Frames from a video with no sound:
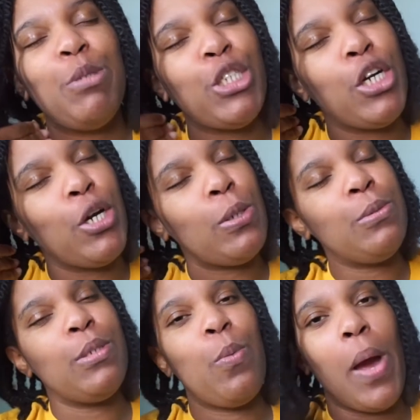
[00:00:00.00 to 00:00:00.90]
but your girl
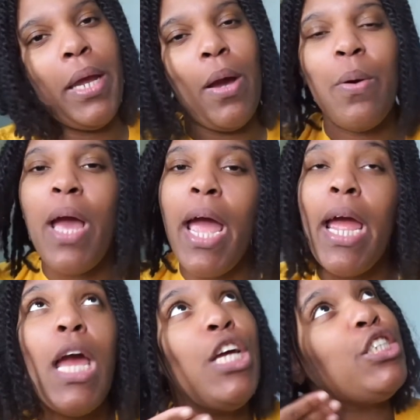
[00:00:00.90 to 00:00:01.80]
losing weight,
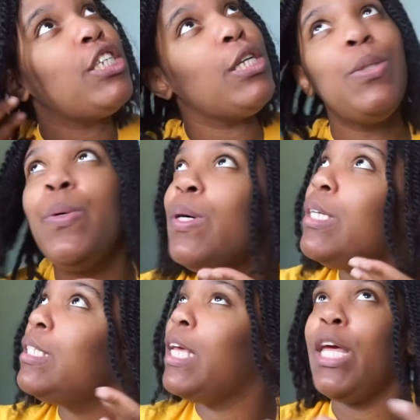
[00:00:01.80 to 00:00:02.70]
okay? She
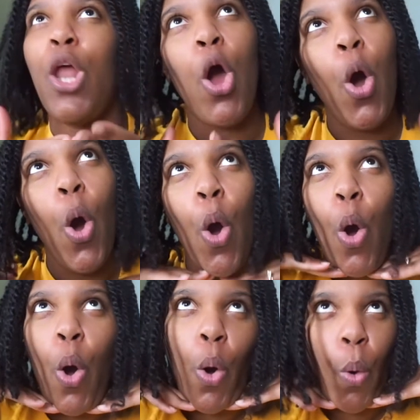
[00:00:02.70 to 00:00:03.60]
losing
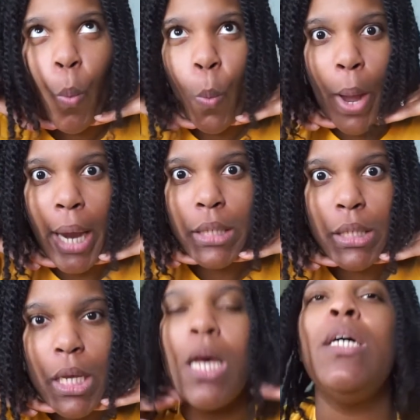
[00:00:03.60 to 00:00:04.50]
weight.
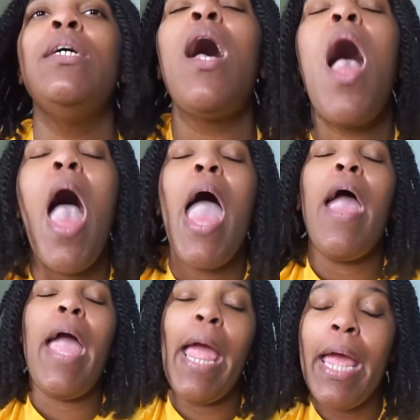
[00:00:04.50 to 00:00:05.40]

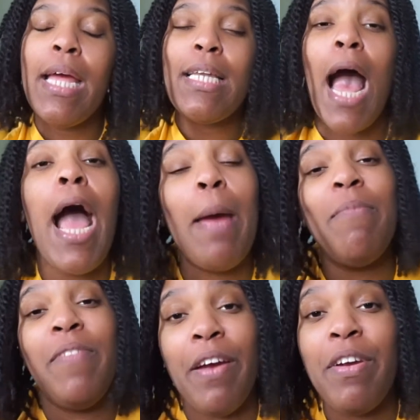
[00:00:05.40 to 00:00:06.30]
And I am
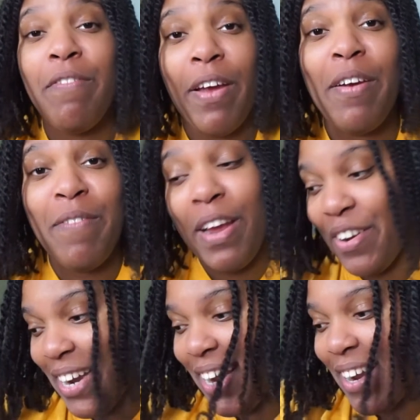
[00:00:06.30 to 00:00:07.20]
very, very,
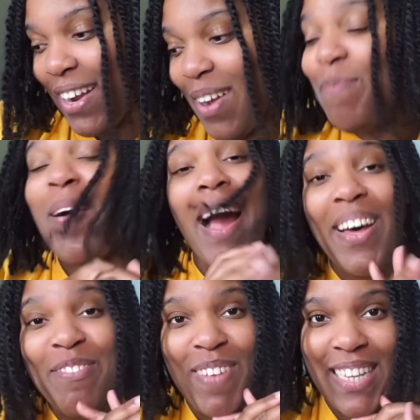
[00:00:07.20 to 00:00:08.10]
very
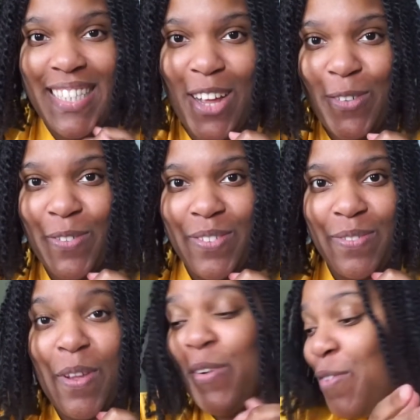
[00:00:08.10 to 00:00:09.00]
proud of myself.
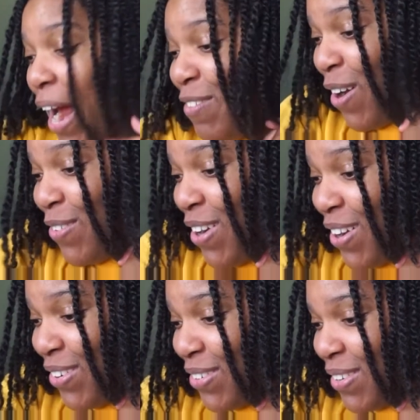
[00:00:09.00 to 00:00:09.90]
Right,
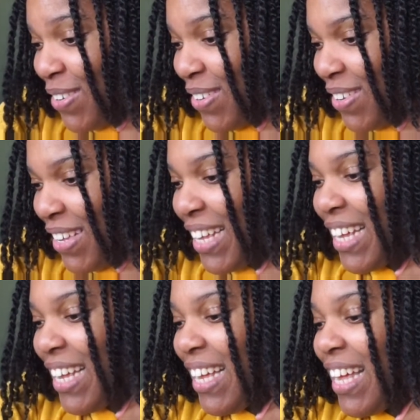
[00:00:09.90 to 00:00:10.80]
Roro?
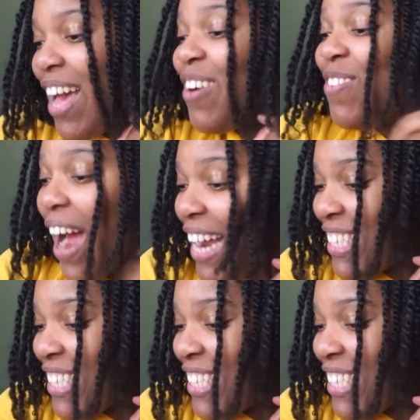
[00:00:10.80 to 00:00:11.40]
Right,